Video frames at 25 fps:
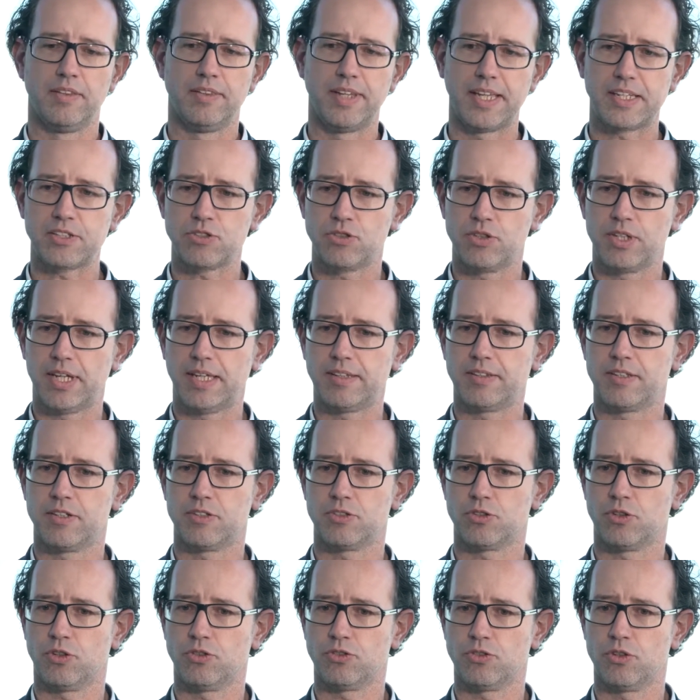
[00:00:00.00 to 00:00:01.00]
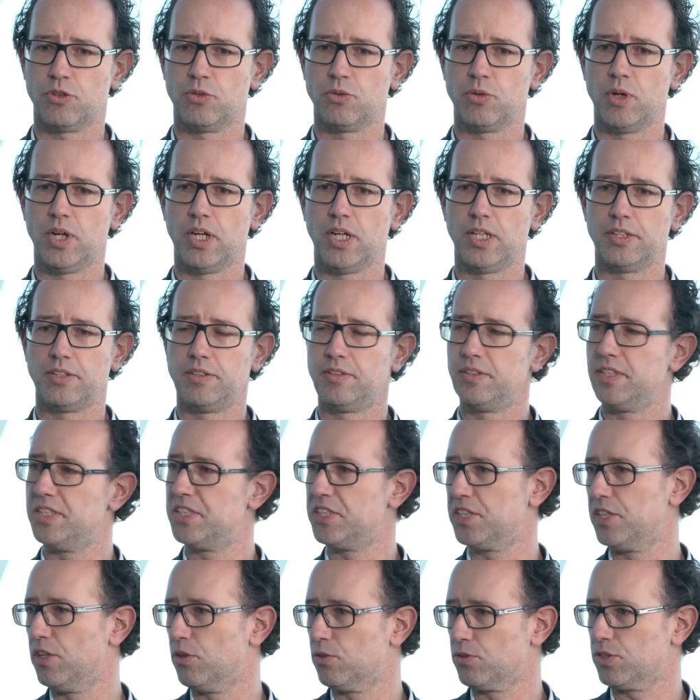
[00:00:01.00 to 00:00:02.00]
Next to that, there's also uh, the
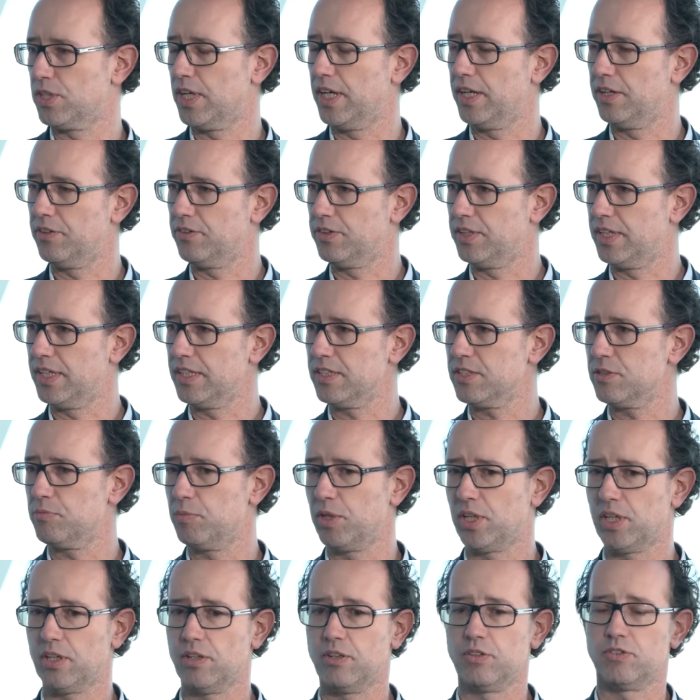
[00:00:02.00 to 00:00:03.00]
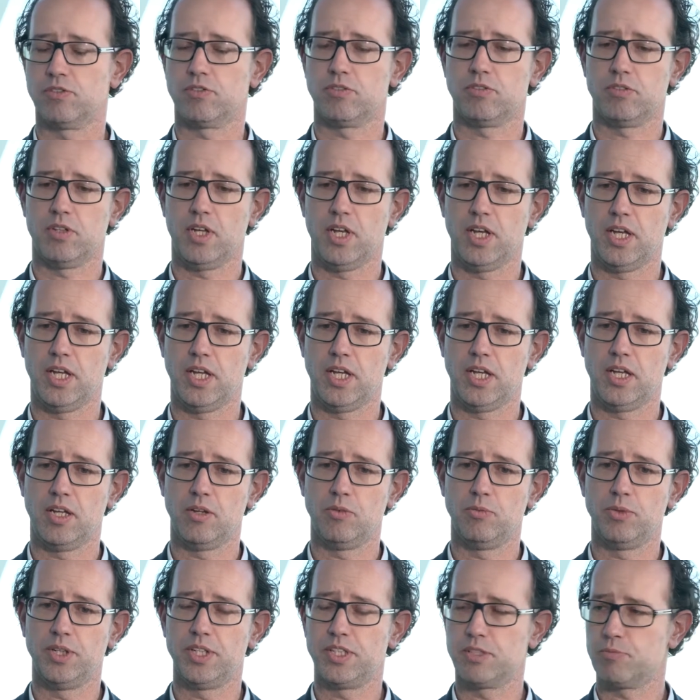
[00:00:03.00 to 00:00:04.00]
TCO side of things, because uh,
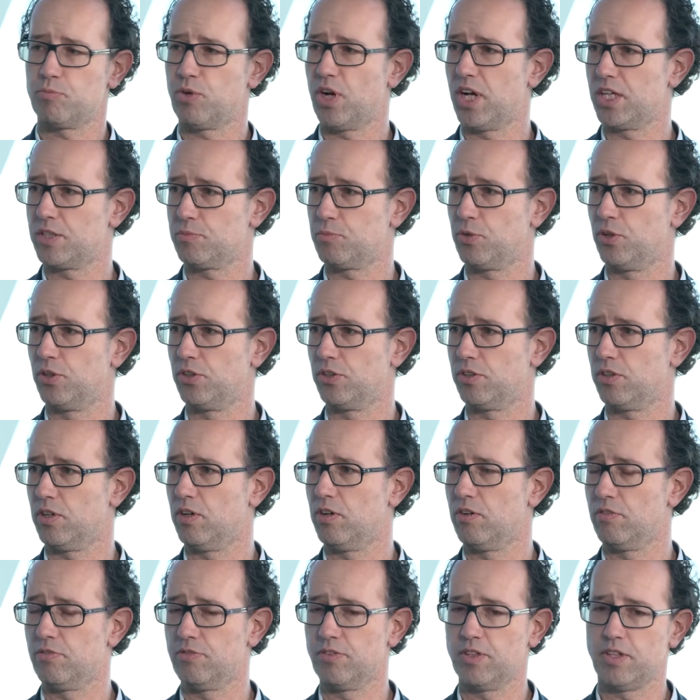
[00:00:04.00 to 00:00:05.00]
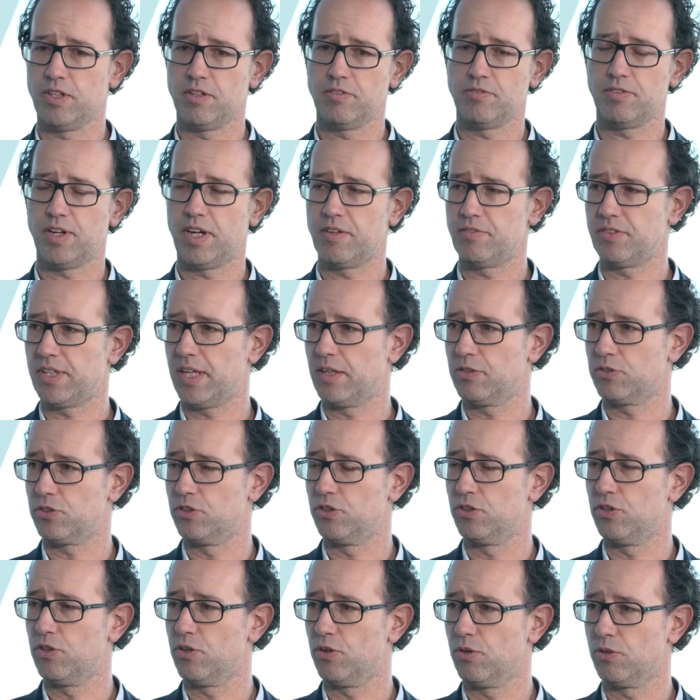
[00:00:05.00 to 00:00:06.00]
with its price point of uh,
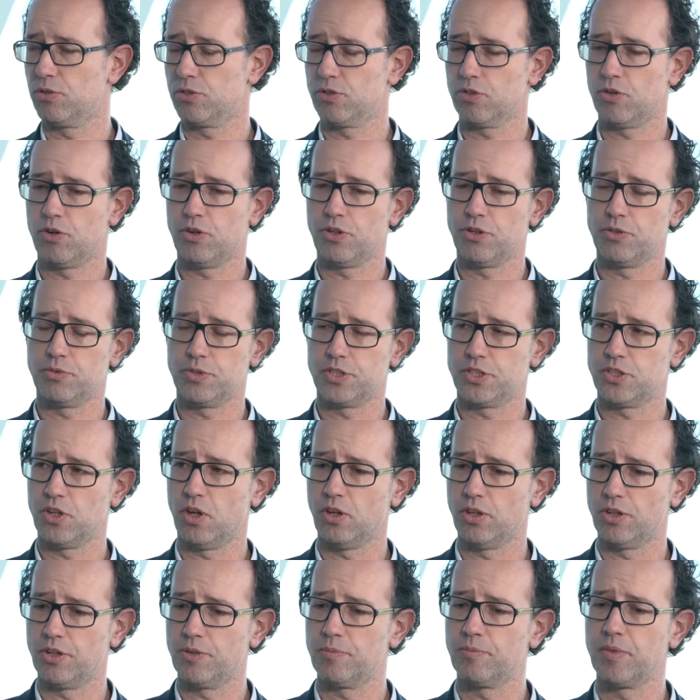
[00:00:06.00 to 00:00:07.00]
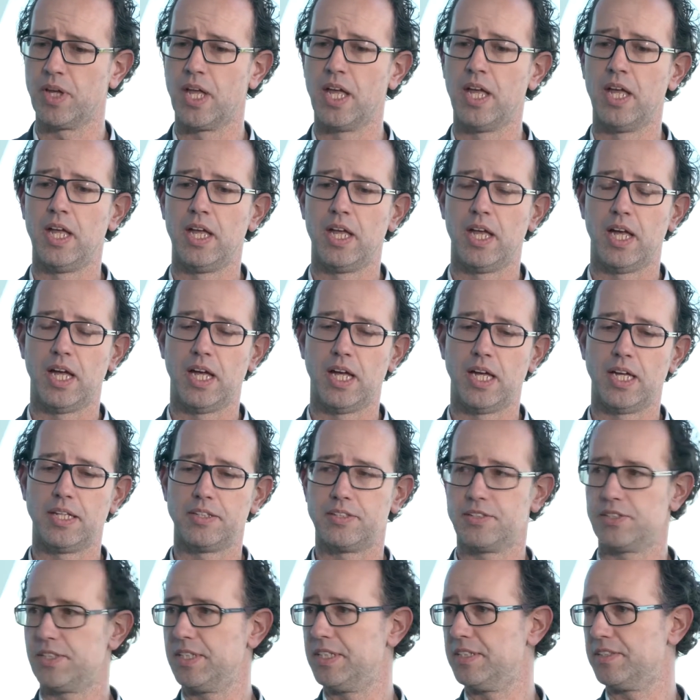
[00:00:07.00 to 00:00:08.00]
5,000 euros or US dollar,
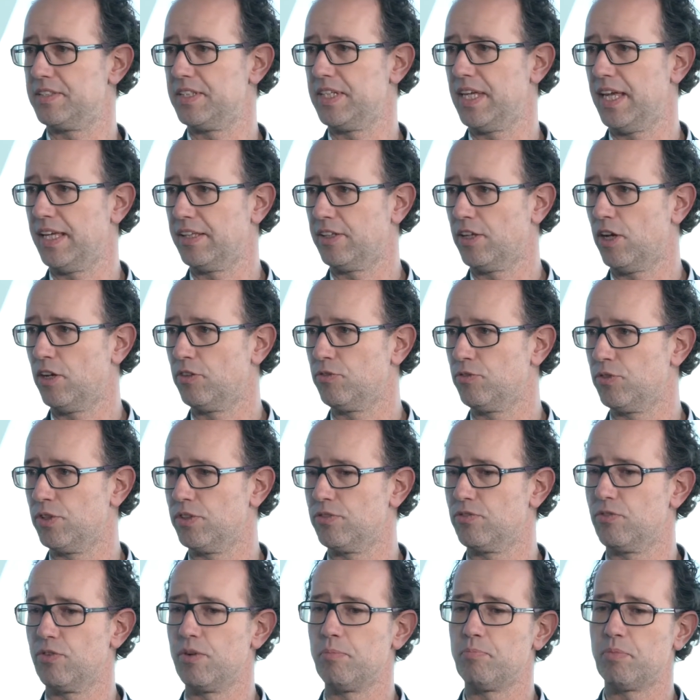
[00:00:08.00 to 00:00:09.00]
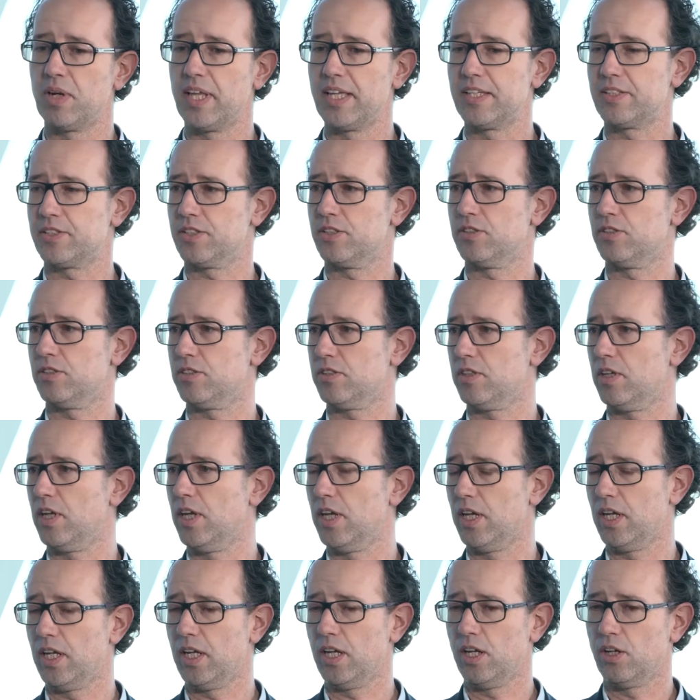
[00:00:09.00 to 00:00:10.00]
the CSE 800 replaces
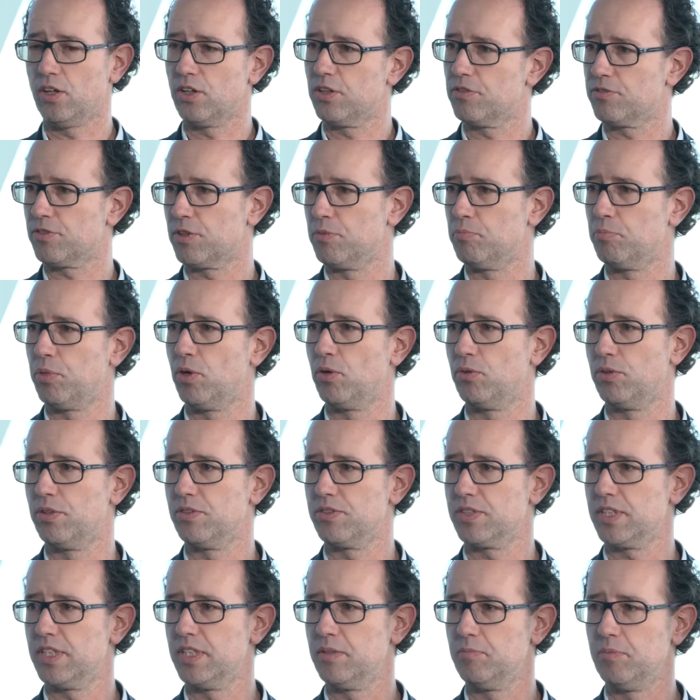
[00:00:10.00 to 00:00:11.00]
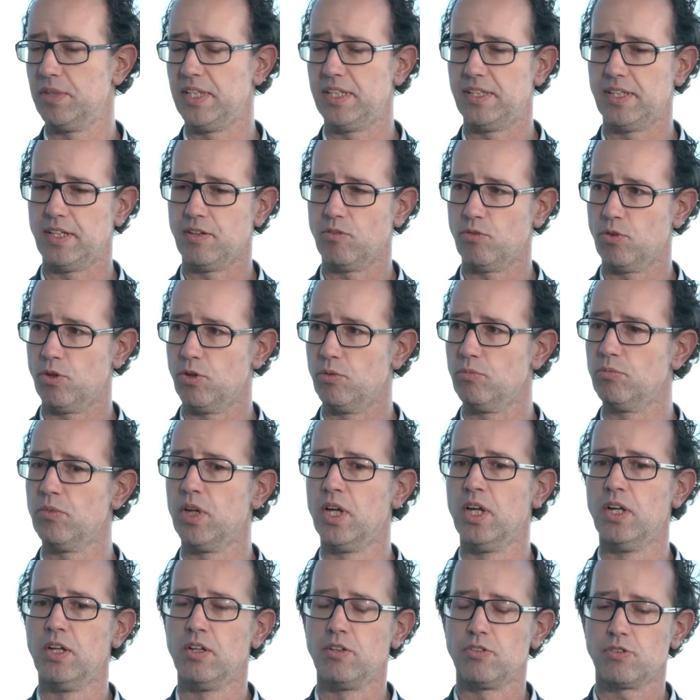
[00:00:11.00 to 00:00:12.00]
a lot of components in a meeting room.
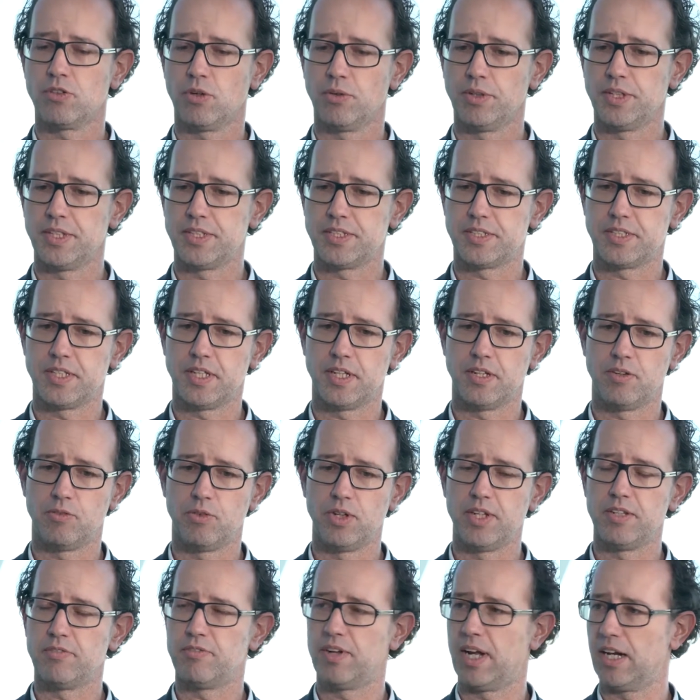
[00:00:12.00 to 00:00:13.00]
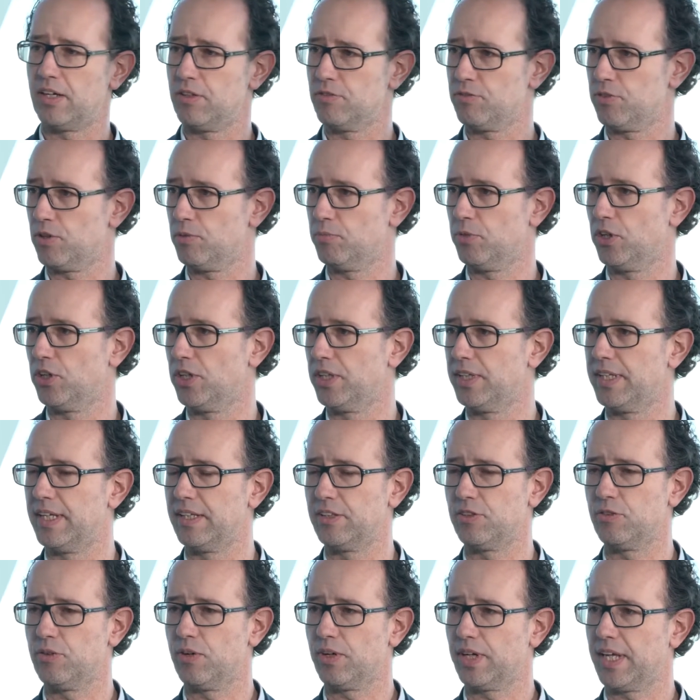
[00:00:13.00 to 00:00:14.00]
So it is really value for money
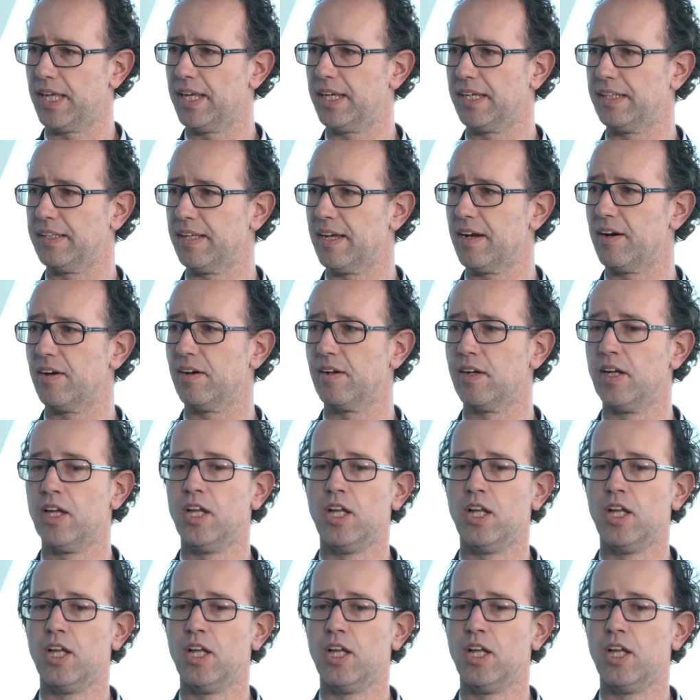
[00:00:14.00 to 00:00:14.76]
that you are getting there.